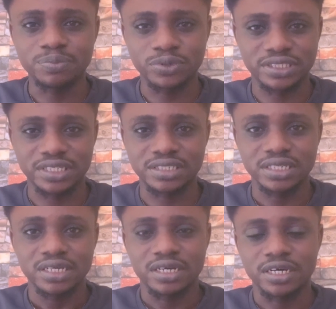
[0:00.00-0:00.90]
posted
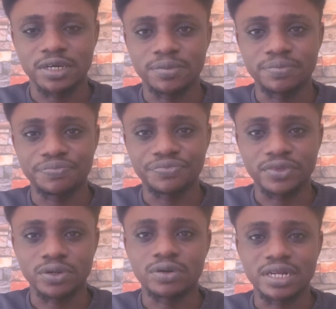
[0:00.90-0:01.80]

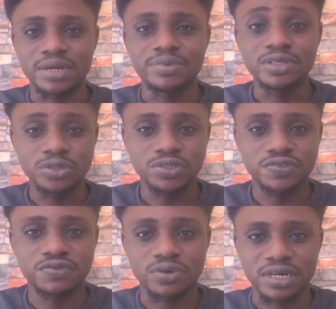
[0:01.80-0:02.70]
or that are being
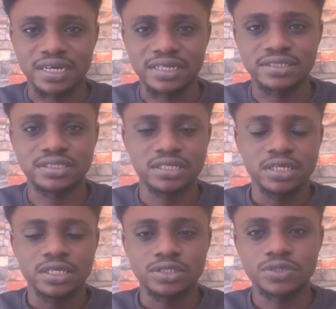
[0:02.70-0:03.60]
used for
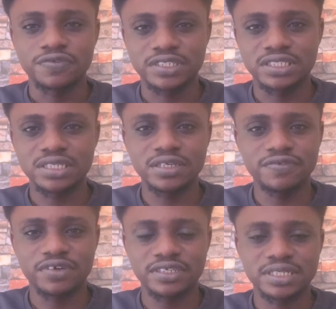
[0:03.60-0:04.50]
ads. So if you
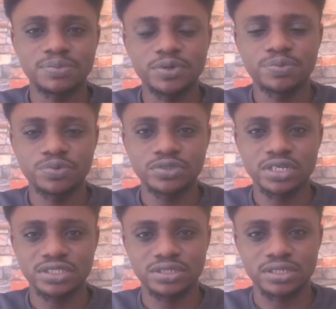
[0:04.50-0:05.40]
see, for example, a
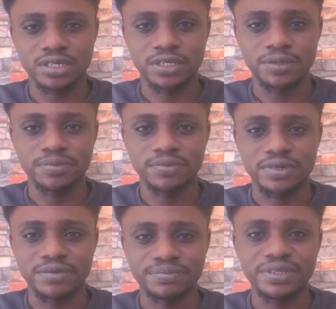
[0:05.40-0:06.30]
product
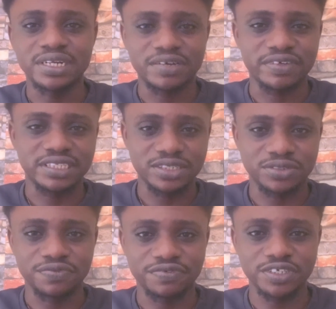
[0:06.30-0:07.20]
being
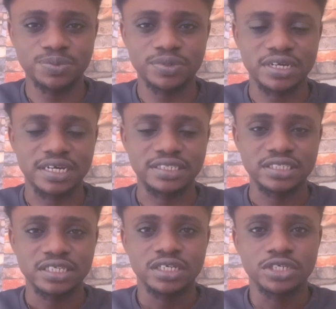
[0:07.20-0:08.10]
advertised on Facebook ad,
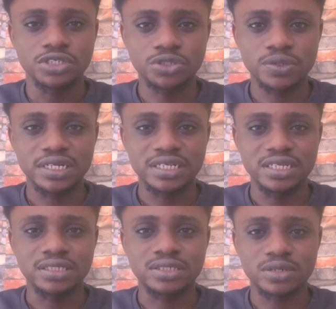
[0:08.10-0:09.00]

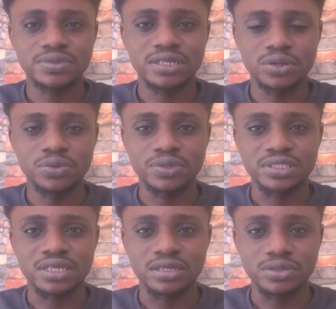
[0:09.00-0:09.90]
usually it comes along with
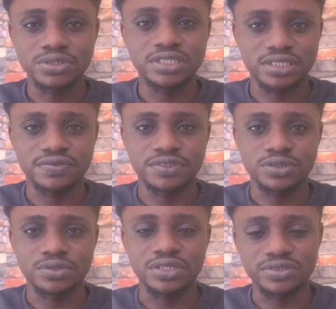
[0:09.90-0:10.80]
a UGC
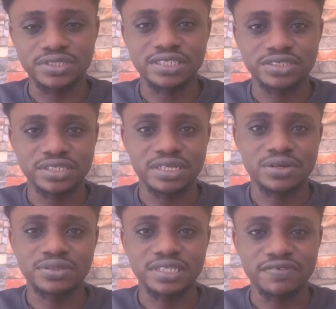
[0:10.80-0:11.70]
video, a user generated
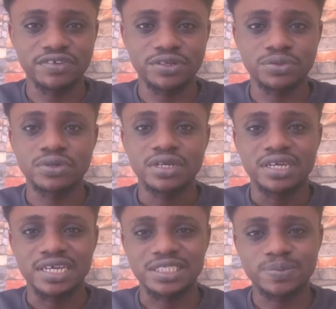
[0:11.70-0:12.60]
content video
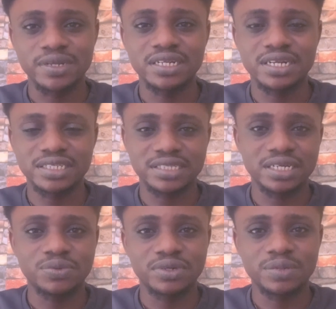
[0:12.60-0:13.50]
explaining
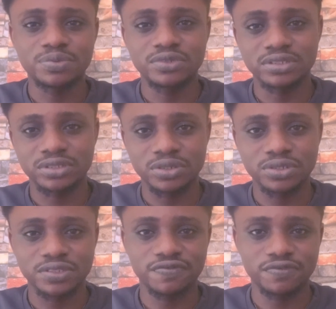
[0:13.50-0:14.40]
exactly what that product
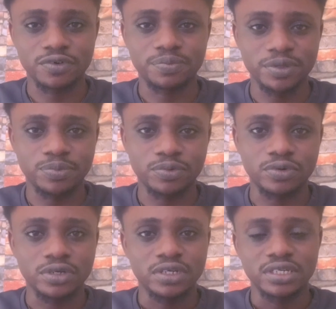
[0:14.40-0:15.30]
does for
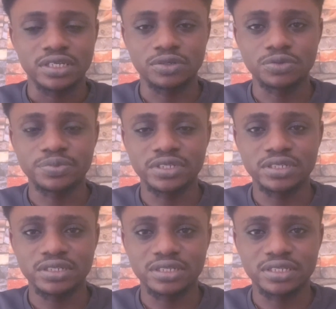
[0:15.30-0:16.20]
people. It could
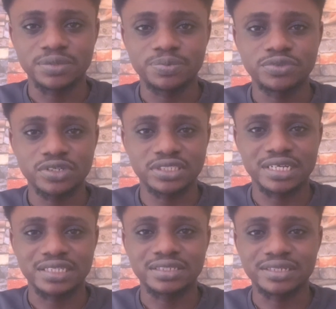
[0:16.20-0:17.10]
be a product
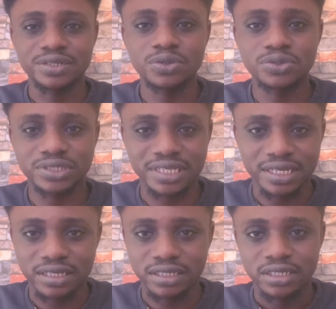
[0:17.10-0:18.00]
that regrows
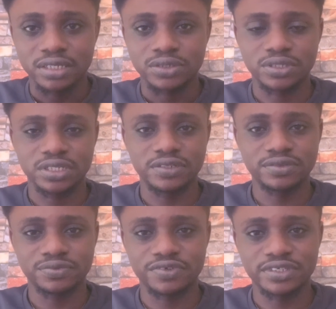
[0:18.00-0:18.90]
hair.
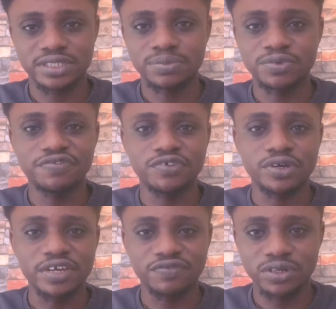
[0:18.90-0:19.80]
Okay, for example, if your
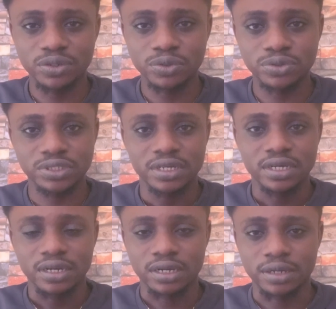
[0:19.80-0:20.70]
hair follicles
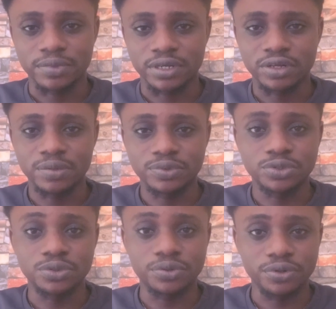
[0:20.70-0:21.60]
are not able
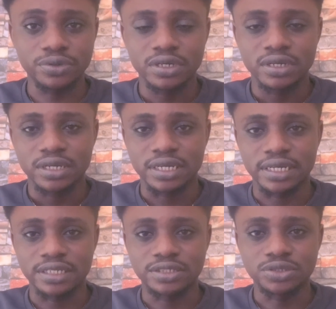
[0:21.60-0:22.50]
to grow
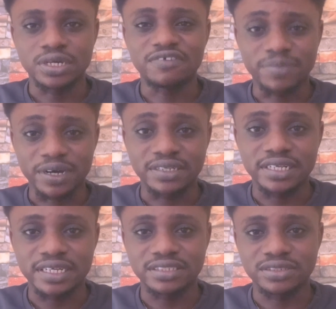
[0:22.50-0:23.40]
and you have bad
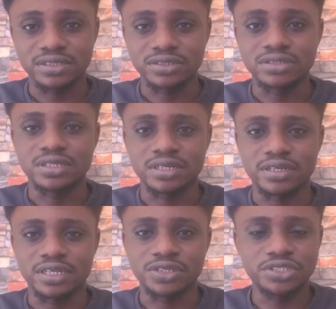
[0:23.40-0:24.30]
hair, the
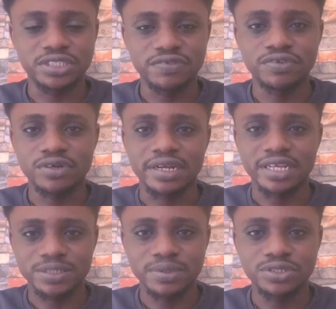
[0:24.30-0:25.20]
UGC video can
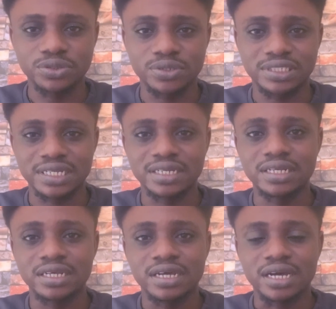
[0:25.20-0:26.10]
explain to you
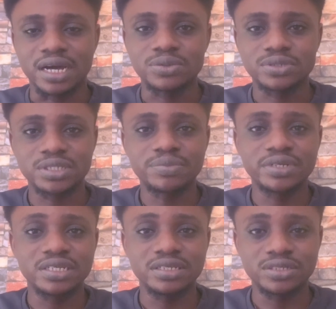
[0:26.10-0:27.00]
exactly how
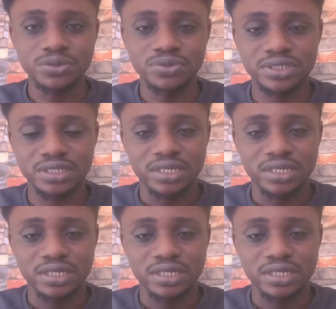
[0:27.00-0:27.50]
somebody used